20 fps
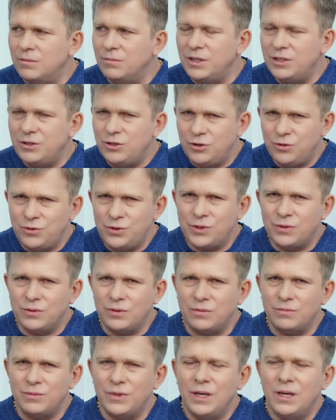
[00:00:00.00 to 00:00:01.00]
Because
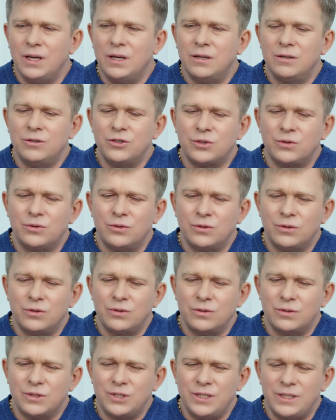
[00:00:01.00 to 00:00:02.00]
all of us,
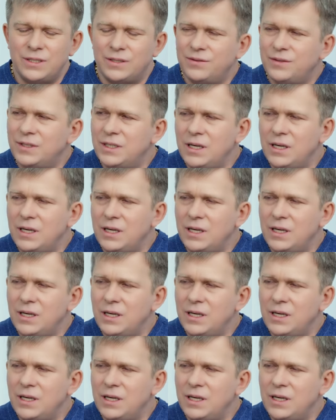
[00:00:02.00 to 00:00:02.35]
people,